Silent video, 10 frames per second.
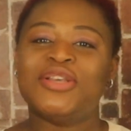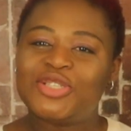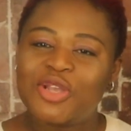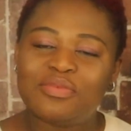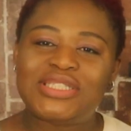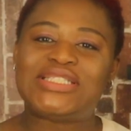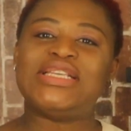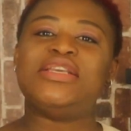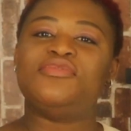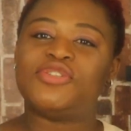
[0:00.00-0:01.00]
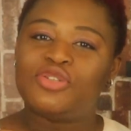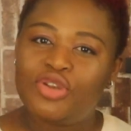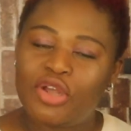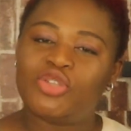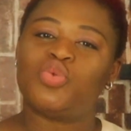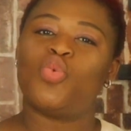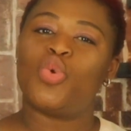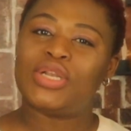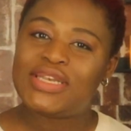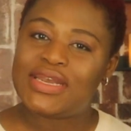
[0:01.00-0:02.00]
Some thieves don't
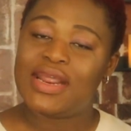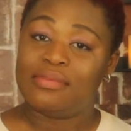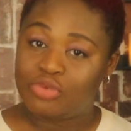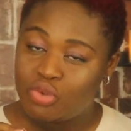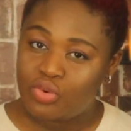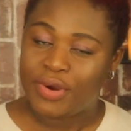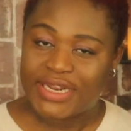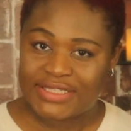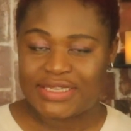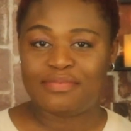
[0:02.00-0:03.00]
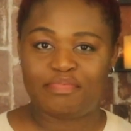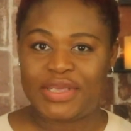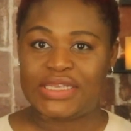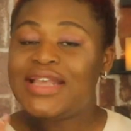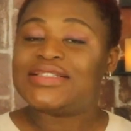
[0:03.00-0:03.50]
want them to rest in peace.